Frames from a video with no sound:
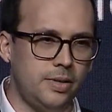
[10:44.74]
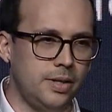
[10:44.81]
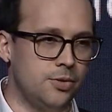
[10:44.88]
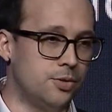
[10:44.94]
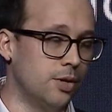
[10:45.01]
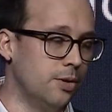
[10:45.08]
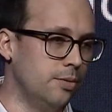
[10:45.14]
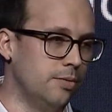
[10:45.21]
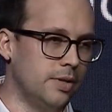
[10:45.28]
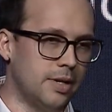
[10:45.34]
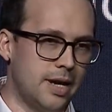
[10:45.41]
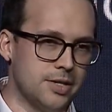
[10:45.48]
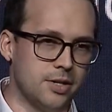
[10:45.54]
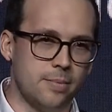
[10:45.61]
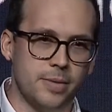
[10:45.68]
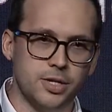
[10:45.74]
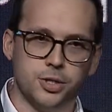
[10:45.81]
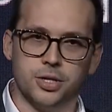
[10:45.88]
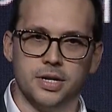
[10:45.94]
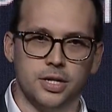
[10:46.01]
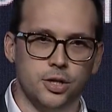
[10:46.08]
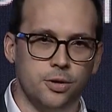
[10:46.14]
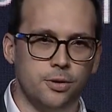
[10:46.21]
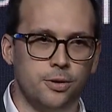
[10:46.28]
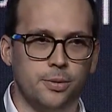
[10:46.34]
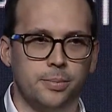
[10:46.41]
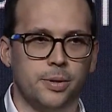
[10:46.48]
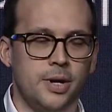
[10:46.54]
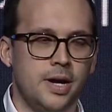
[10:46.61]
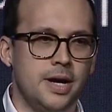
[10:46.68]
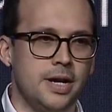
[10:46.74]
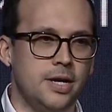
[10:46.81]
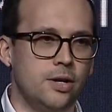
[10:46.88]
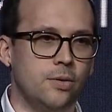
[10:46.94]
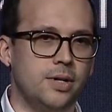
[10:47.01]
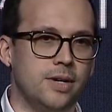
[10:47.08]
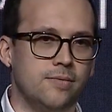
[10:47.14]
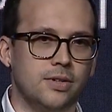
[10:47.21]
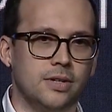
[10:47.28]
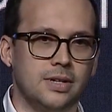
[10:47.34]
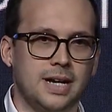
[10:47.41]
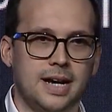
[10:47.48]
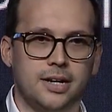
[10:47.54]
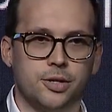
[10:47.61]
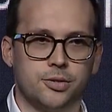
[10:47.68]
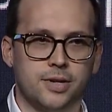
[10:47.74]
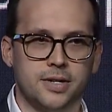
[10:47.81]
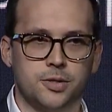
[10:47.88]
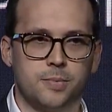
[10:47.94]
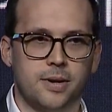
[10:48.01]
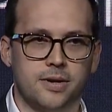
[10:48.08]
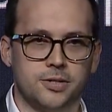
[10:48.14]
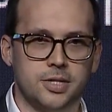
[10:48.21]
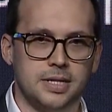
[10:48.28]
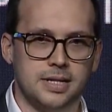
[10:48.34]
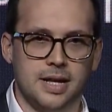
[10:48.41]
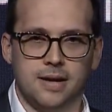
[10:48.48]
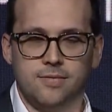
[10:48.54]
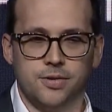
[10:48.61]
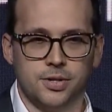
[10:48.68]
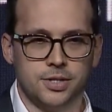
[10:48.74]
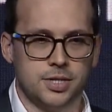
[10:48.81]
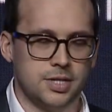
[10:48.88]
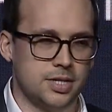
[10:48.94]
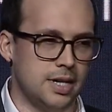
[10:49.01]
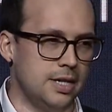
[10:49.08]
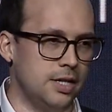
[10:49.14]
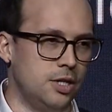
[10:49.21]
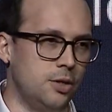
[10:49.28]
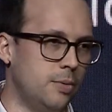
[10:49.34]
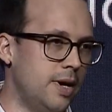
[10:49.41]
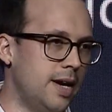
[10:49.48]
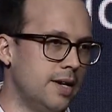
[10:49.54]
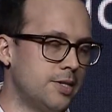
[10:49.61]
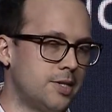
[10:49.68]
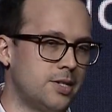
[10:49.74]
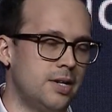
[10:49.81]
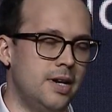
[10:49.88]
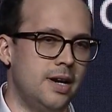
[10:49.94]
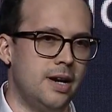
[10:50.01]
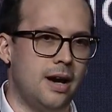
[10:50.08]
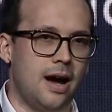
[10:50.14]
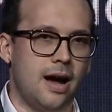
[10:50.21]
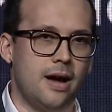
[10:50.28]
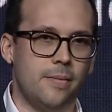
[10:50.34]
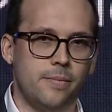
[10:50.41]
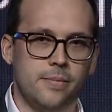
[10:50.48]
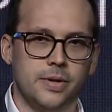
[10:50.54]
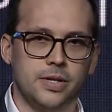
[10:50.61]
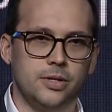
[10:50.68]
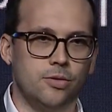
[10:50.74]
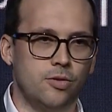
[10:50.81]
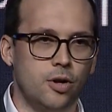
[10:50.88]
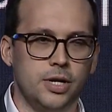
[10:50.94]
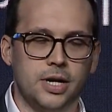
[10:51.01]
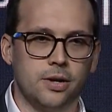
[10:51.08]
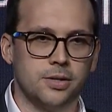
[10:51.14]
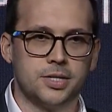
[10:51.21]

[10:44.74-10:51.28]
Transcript: So as I mentioned in Europe, given the lack of transparency there versus say the US, you're only going to